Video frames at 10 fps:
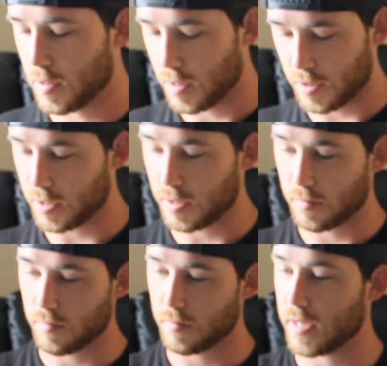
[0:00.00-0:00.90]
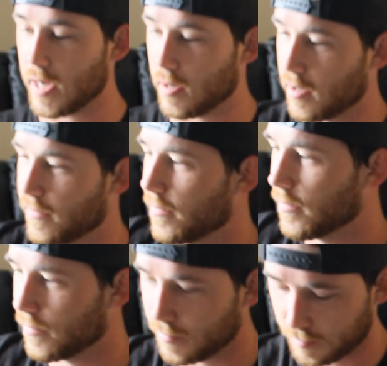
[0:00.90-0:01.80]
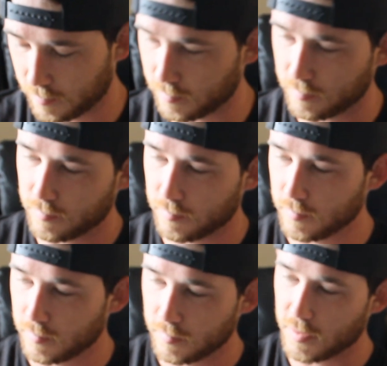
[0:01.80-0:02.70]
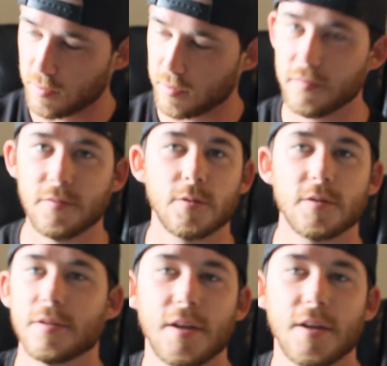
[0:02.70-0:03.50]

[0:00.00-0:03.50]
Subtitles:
And just take it off. Throw it on the floor.